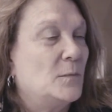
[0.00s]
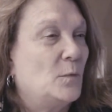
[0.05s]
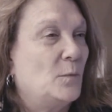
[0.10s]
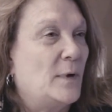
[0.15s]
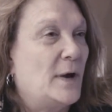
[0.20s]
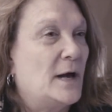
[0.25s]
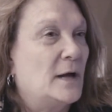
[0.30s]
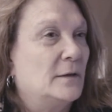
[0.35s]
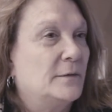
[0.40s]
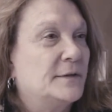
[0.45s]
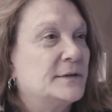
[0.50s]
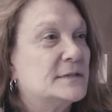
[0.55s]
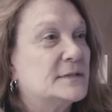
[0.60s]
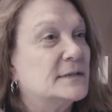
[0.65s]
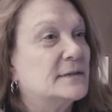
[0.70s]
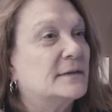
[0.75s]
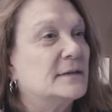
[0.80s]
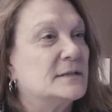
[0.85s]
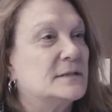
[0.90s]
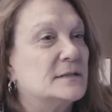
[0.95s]
Well,
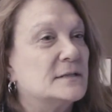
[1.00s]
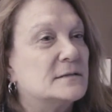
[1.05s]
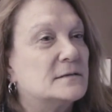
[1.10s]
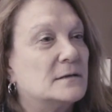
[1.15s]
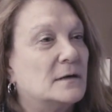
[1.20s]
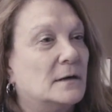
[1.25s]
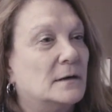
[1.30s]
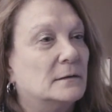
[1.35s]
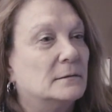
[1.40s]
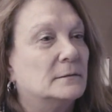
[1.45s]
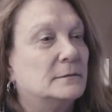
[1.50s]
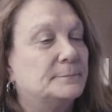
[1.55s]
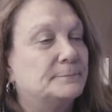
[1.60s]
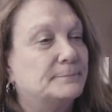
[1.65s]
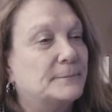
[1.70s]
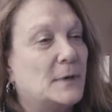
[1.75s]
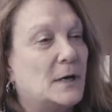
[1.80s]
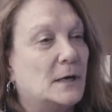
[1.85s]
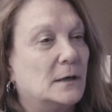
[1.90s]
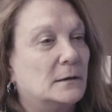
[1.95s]
this is a
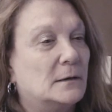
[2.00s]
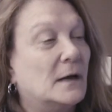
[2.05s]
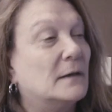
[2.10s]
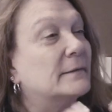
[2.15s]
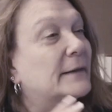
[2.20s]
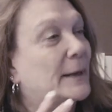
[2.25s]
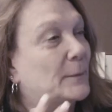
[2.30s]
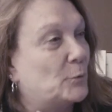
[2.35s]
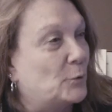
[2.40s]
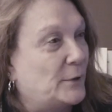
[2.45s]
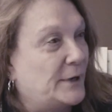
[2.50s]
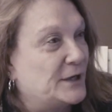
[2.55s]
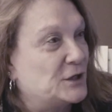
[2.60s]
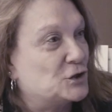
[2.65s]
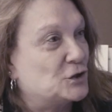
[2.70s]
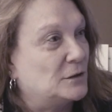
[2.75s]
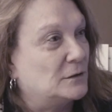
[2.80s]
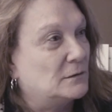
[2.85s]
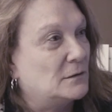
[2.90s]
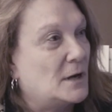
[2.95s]

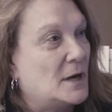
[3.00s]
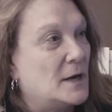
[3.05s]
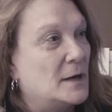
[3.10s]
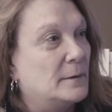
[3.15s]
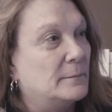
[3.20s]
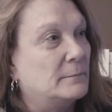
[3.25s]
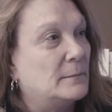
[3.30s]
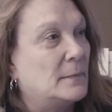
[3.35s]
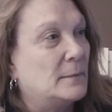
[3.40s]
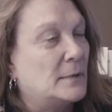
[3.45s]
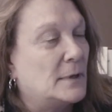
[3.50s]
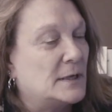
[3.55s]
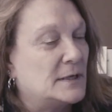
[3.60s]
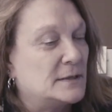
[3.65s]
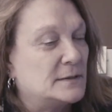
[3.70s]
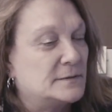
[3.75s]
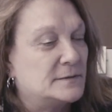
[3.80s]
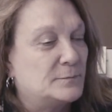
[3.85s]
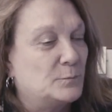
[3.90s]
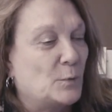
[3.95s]
collaboration.
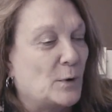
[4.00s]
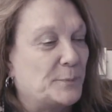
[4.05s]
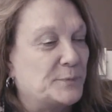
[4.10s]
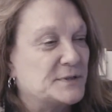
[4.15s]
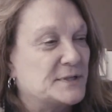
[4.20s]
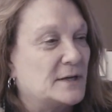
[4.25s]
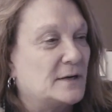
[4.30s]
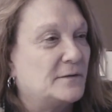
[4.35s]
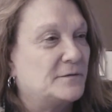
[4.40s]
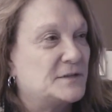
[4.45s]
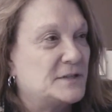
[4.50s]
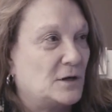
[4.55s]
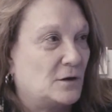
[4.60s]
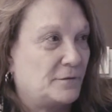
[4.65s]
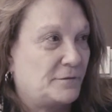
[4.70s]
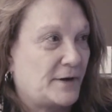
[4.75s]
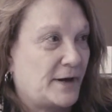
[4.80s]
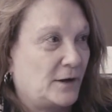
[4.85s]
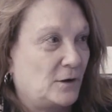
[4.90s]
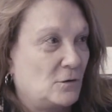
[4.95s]
Representative
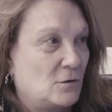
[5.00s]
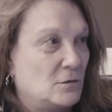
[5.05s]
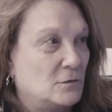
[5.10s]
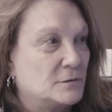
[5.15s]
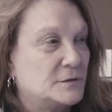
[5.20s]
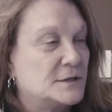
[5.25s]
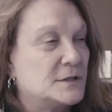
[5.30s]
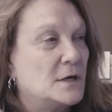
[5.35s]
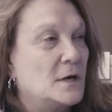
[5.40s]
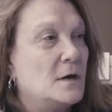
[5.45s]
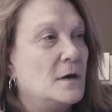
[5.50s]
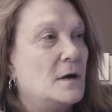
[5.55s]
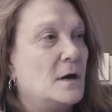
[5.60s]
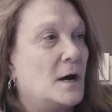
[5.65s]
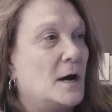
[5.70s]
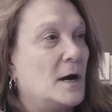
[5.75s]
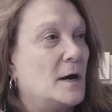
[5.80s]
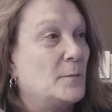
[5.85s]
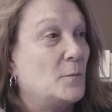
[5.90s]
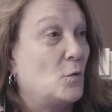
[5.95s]
Sarah Feigenholz
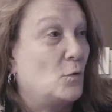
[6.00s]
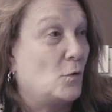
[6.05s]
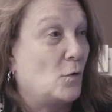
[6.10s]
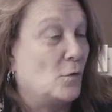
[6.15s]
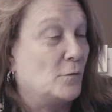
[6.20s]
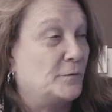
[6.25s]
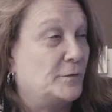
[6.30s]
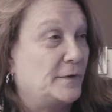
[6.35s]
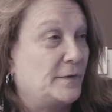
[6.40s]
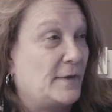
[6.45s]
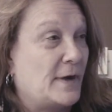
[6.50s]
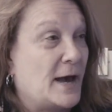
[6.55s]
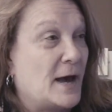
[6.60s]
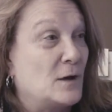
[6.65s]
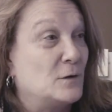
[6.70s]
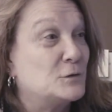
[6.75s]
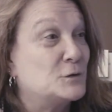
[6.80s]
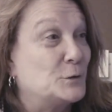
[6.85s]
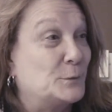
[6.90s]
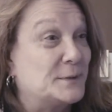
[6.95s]
over in the
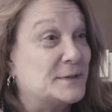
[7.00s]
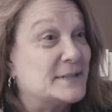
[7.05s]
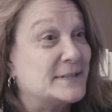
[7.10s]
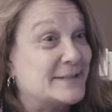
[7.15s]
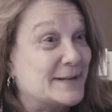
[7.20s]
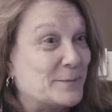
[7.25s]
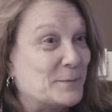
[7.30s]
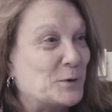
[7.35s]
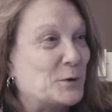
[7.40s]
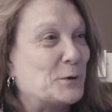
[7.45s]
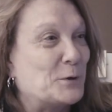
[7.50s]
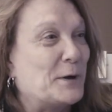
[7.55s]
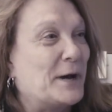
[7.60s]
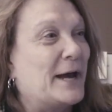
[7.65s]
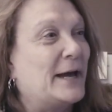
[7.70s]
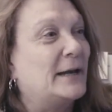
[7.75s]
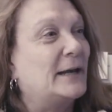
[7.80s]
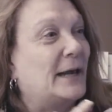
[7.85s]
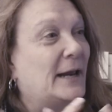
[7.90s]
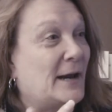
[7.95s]
House, who is a
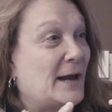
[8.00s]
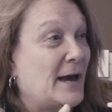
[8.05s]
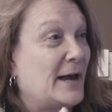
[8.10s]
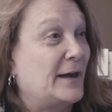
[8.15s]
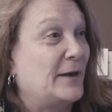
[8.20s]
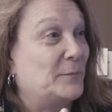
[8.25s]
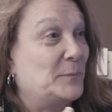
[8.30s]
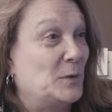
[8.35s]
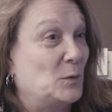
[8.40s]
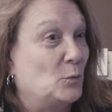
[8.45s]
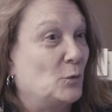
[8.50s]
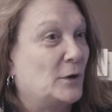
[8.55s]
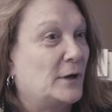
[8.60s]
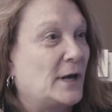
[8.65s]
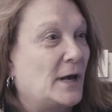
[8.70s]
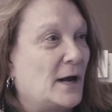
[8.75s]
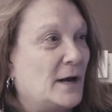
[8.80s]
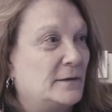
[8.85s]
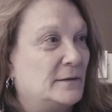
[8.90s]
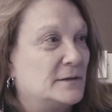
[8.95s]
Democrat, and I have been
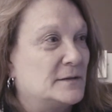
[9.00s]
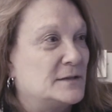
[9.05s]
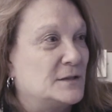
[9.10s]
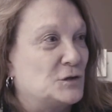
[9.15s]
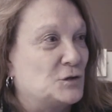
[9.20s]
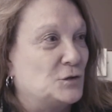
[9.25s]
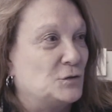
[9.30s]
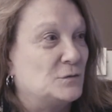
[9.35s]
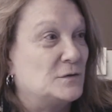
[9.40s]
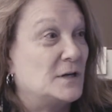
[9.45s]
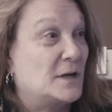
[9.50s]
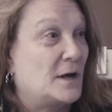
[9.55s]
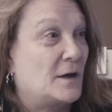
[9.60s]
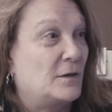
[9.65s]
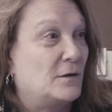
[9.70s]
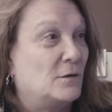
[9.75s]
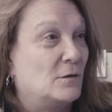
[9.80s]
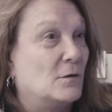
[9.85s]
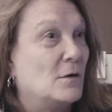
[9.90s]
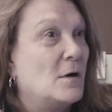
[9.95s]
working on this issue
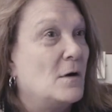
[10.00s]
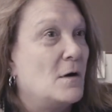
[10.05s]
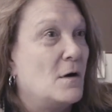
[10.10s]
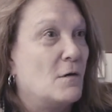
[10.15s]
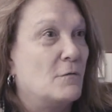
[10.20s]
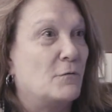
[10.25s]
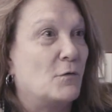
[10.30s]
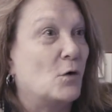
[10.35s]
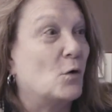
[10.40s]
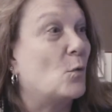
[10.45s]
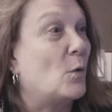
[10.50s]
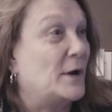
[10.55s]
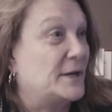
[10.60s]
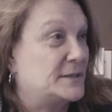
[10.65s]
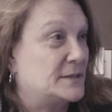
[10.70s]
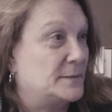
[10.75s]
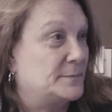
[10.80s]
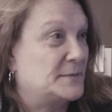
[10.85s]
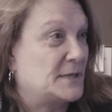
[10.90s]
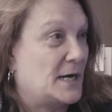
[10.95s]
together for quite
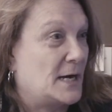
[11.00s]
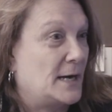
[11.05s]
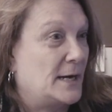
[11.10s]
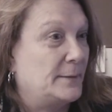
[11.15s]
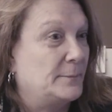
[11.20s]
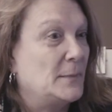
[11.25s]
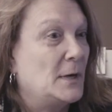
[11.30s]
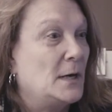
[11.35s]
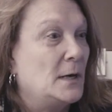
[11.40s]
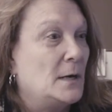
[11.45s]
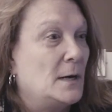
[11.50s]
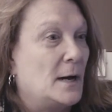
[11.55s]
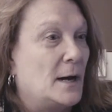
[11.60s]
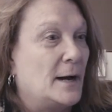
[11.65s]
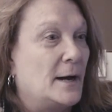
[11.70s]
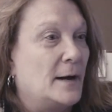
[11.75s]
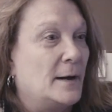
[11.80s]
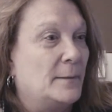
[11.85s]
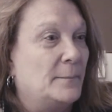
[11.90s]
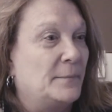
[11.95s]
some
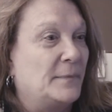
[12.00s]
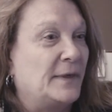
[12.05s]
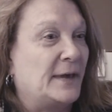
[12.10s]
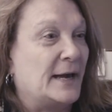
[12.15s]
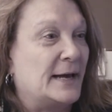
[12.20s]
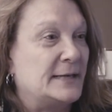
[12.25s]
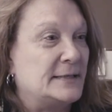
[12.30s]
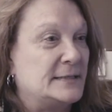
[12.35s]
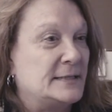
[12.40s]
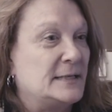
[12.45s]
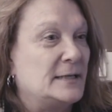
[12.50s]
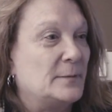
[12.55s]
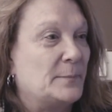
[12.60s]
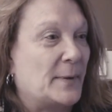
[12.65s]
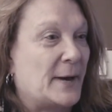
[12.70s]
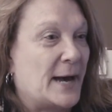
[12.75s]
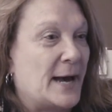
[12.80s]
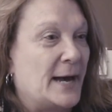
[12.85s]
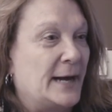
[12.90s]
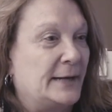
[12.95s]
time. The idea
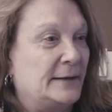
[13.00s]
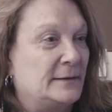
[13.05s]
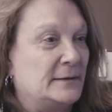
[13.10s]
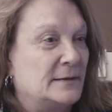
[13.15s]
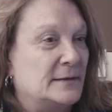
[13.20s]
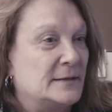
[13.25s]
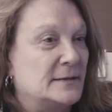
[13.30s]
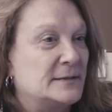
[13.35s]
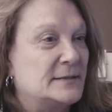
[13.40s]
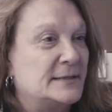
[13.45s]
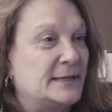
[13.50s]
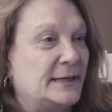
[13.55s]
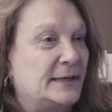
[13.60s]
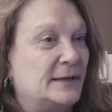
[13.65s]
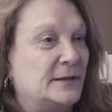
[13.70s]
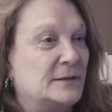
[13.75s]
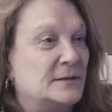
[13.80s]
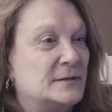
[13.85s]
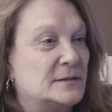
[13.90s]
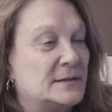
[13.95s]
behind this
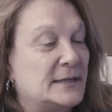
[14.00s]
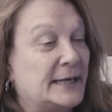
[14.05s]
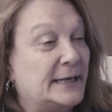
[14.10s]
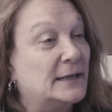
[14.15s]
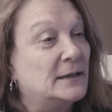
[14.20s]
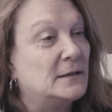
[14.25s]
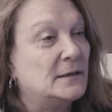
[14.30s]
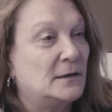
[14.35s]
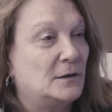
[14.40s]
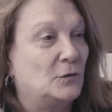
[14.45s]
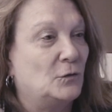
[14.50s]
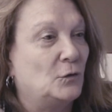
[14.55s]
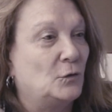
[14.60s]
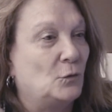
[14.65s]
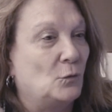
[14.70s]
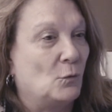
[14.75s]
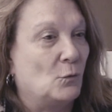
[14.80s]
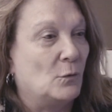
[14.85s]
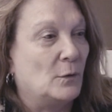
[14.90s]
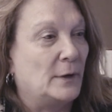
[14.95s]
is in
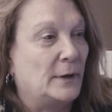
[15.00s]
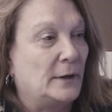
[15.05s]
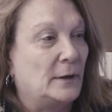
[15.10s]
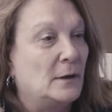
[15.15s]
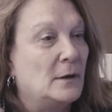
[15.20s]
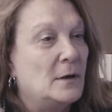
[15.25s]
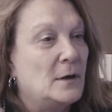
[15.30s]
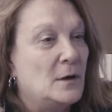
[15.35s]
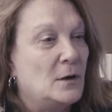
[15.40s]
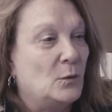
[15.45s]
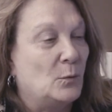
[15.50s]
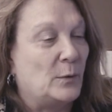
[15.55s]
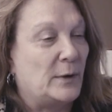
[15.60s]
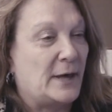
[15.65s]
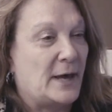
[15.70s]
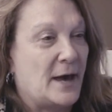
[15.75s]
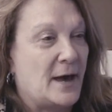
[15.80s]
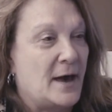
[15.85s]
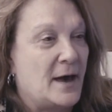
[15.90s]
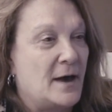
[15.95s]
Illinois, we
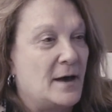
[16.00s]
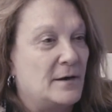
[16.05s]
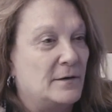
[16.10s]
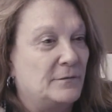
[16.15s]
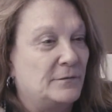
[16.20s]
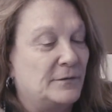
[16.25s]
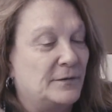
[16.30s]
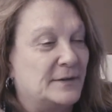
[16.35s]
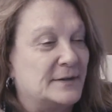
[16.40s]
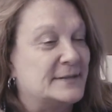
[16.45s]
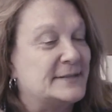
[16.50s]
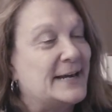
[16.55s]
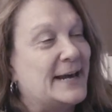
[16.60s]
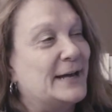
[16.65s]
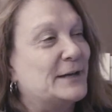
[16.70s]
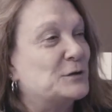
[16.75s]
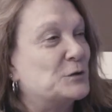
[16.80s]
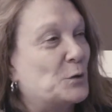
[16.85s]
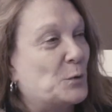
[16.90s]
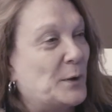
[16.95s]
have this
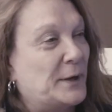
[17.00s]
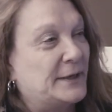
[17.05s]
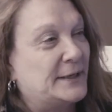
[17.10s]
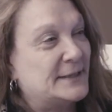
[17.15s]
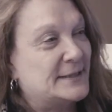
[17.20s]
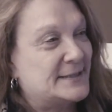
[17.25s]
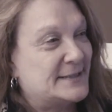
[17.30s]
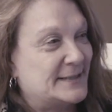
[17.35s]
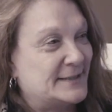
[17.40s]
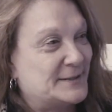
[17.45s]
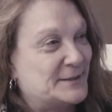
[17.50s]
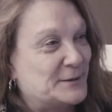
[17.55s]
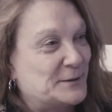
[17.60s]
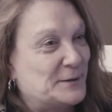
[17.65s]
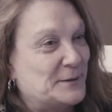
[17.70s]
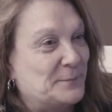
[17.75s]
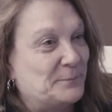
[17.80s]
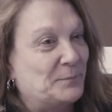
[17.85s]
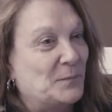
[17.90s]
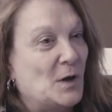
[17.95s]
antiquated
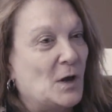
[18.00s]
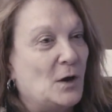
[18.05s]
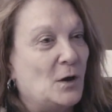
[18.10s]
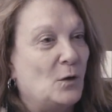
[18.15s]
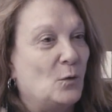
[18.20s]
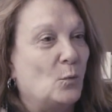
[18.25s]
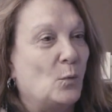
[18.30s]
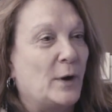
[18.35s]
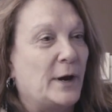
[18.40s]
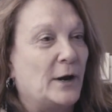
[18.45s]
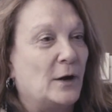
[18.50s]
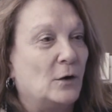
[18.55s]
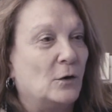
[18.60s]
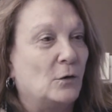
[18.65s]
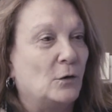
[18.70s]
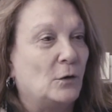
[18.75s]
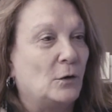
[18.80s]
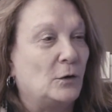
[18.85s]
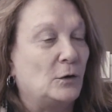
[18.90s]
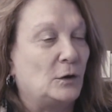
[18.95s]
system
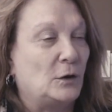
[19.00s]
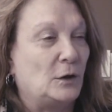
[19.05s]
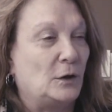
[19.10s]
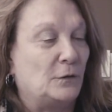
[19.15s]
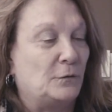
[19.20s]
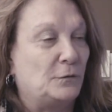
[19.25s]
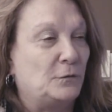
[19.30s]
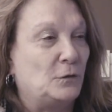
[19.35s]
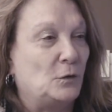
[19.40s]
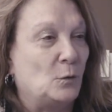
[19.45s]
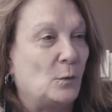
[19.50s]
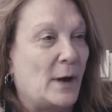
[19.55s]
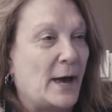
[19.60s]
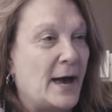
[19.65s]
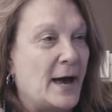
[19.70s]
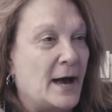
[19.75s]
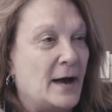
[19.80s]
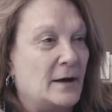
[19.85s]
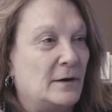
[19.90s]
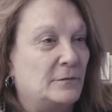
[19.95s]
where if you
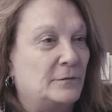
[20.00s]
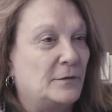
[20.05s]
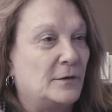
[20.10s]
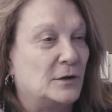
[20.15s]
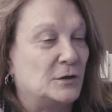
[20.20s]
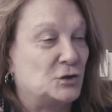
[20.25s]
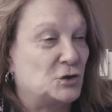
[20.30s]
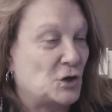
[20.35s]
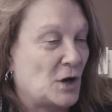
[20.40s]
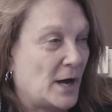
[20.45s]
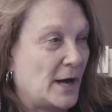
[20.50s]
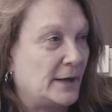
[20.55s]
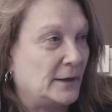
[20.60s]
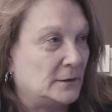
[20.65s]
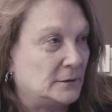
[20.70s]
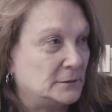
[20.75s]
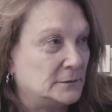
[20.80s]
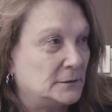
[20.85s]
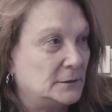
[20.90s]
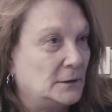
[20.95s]
have a
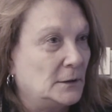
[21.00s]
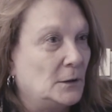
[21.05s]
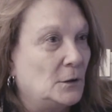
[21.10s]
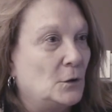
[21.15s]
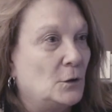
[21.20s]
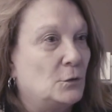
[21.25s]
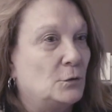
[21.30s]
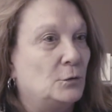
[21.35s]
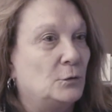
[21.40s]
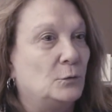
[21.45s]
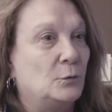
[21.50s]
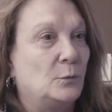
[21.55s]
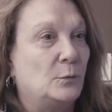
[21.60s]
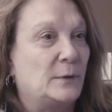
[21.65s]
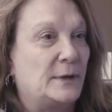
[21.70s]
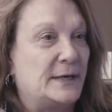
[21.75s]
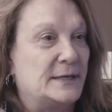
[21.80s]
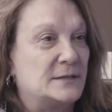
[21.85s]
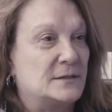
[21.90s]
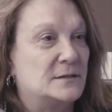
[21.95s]
child
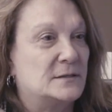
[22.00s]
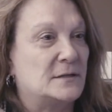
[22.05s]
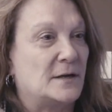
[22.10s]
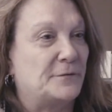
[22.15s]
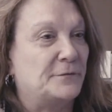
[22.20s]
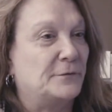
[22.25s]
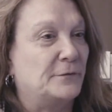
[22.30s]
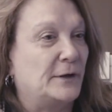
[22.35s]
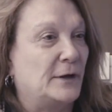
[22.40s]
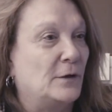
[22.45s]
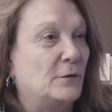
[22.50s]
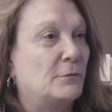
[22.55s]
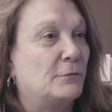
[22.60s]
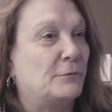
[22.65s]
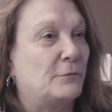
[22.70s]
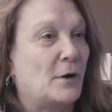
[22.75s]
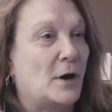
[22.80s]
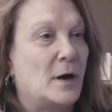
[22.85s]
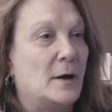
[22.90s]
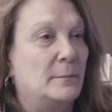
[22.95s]
who is suffering
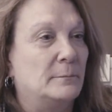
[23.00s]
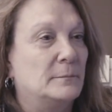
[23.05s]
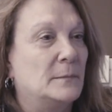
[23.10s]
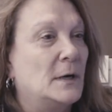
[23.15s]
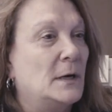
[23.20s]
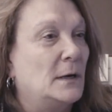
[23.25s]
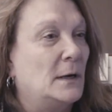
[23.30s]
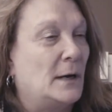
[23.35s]
from